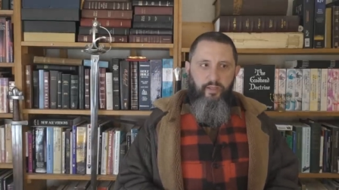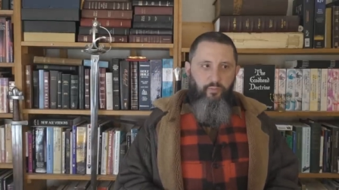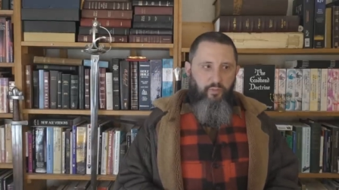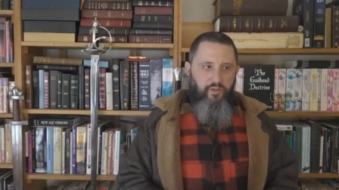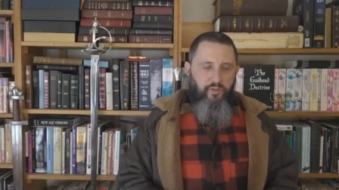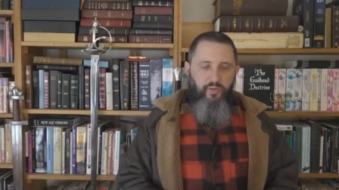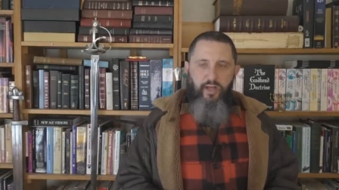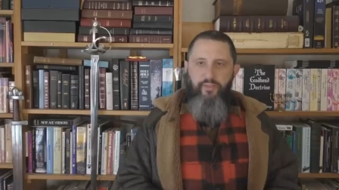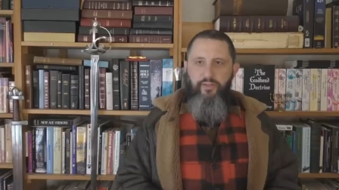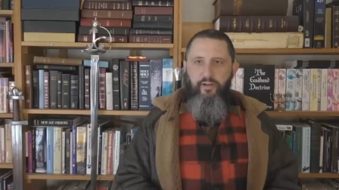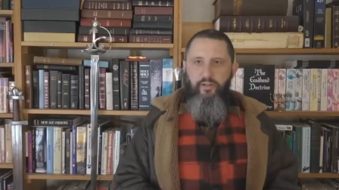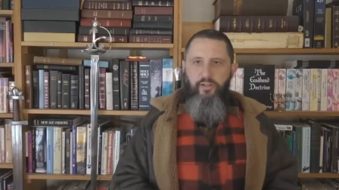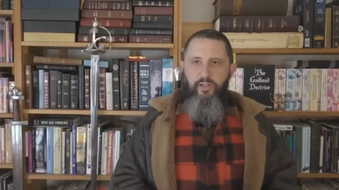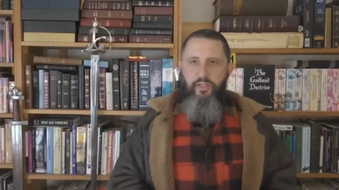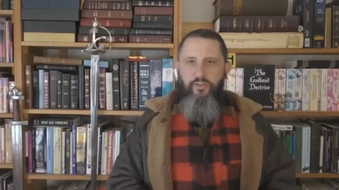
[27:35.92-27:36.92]
When you go out
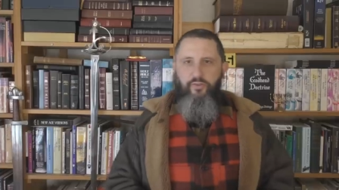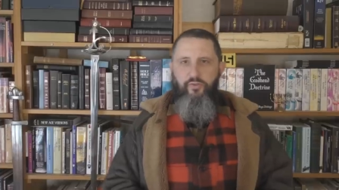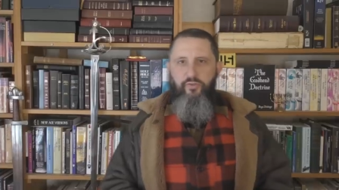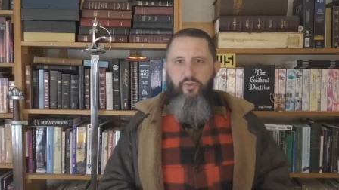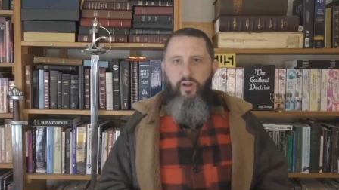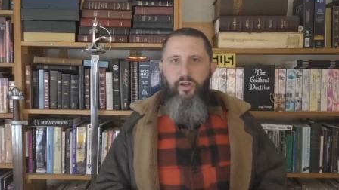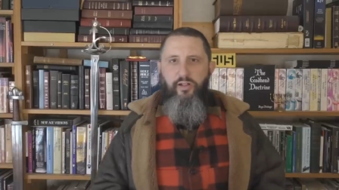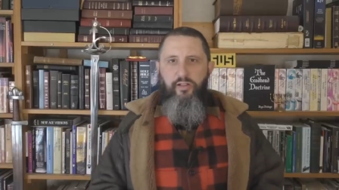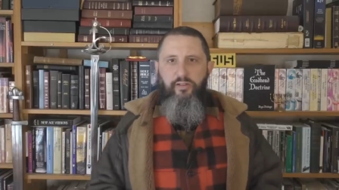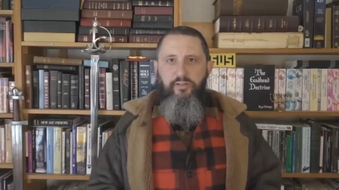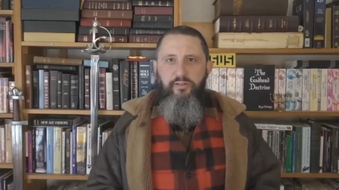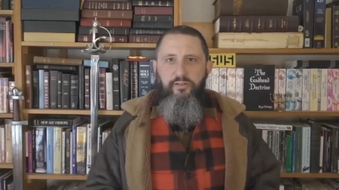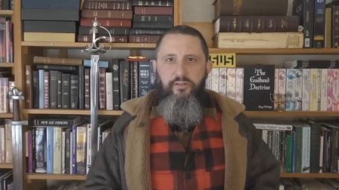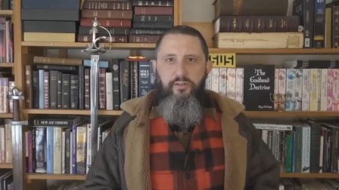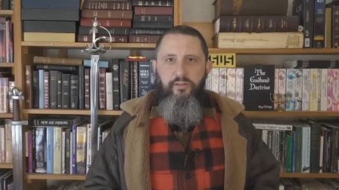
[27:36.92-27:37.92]
there and you get drunk
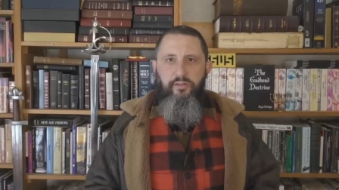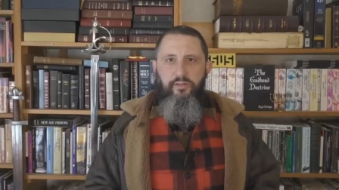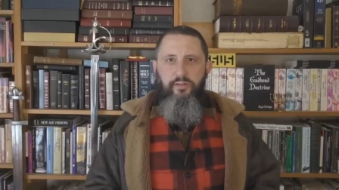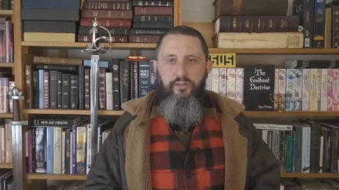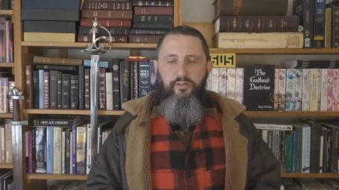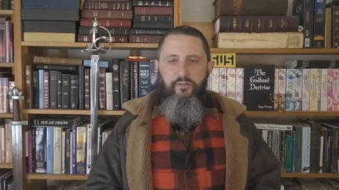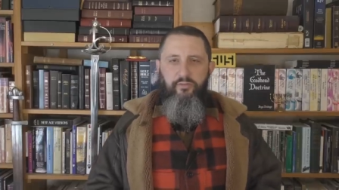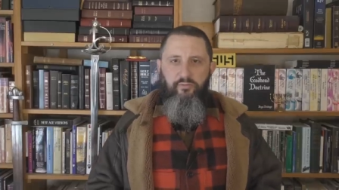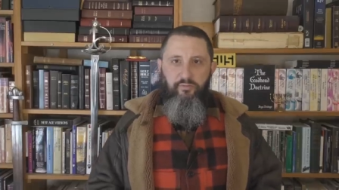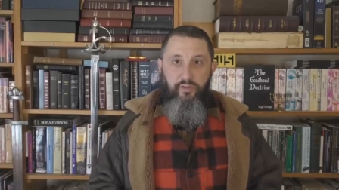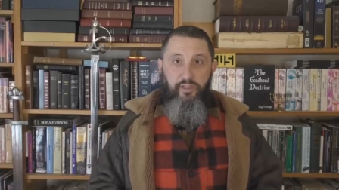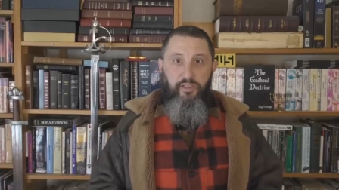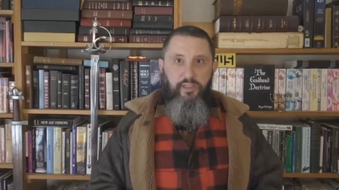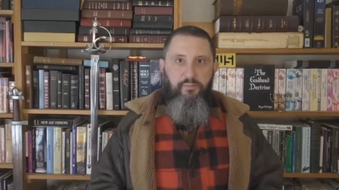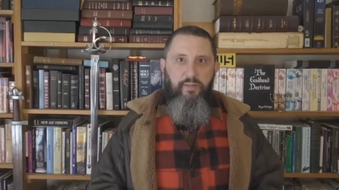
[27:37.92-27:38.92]

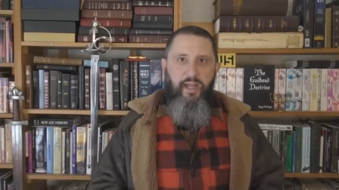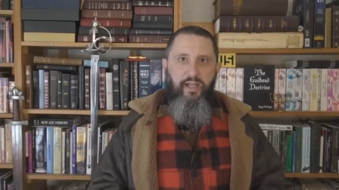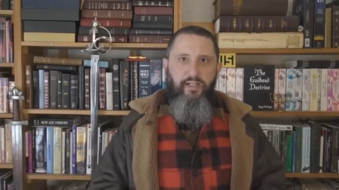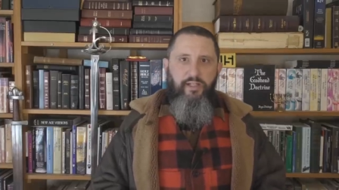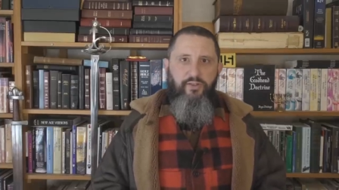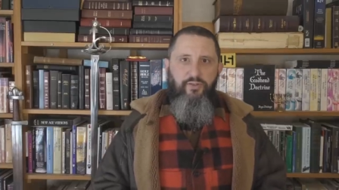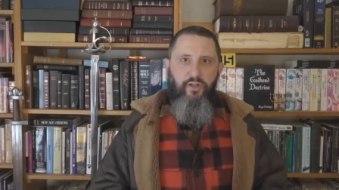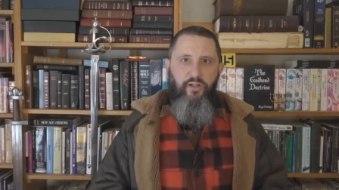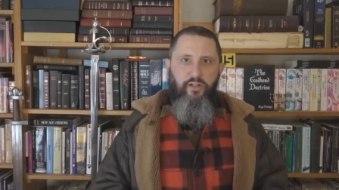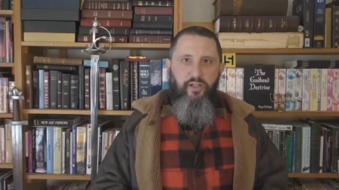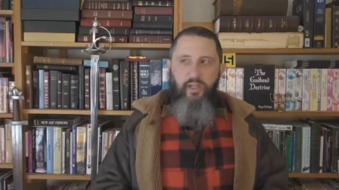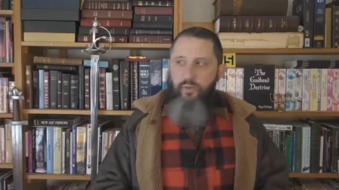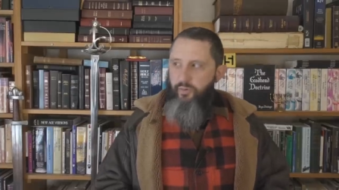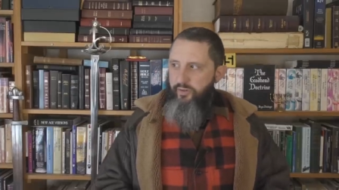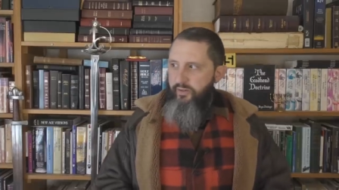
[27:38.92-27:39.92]
really badly drunk,
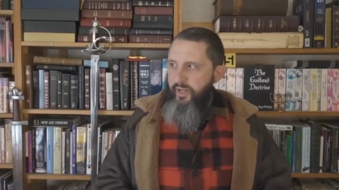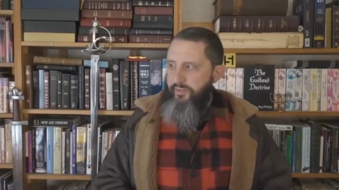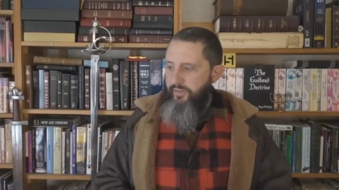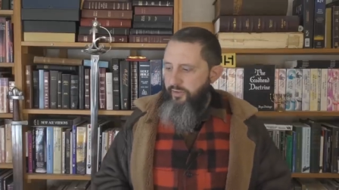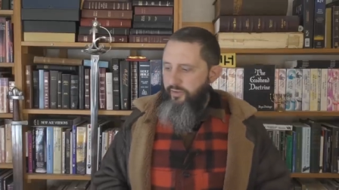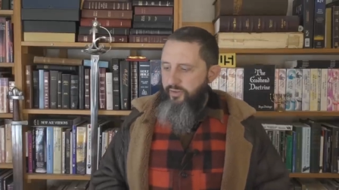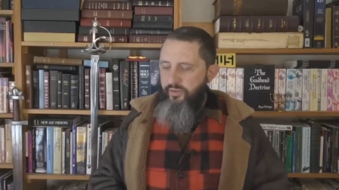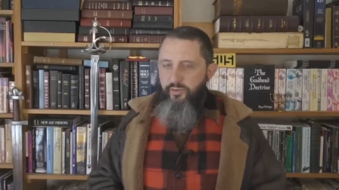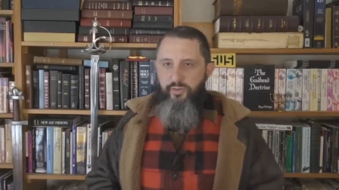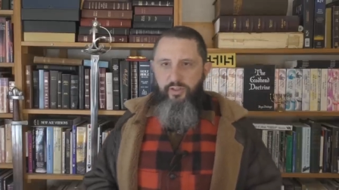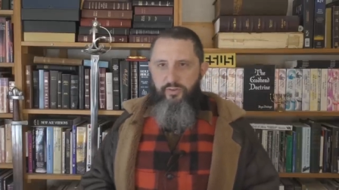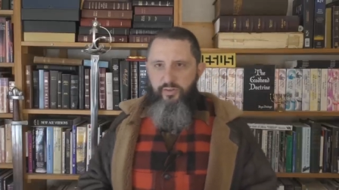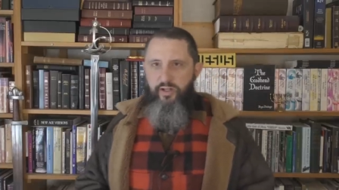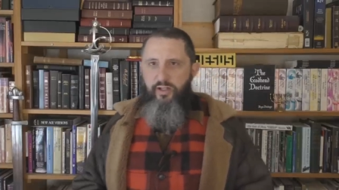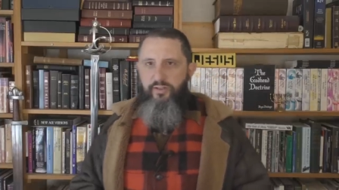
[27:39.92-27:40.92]
when you're out there and you're
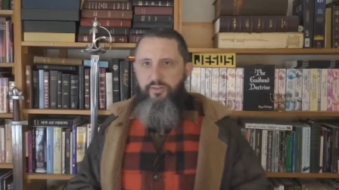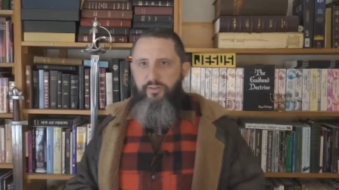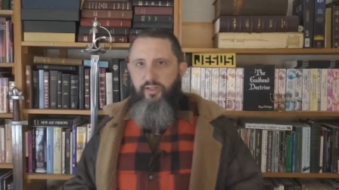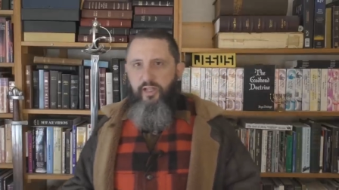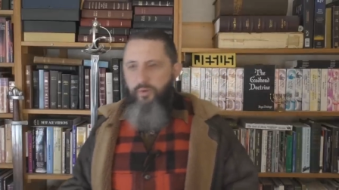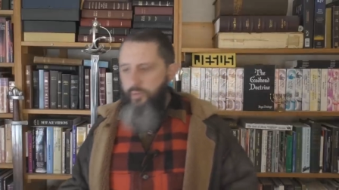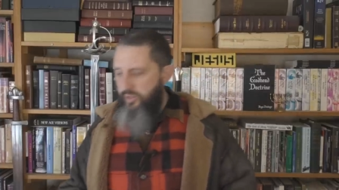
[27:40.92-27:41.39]
doing drugs,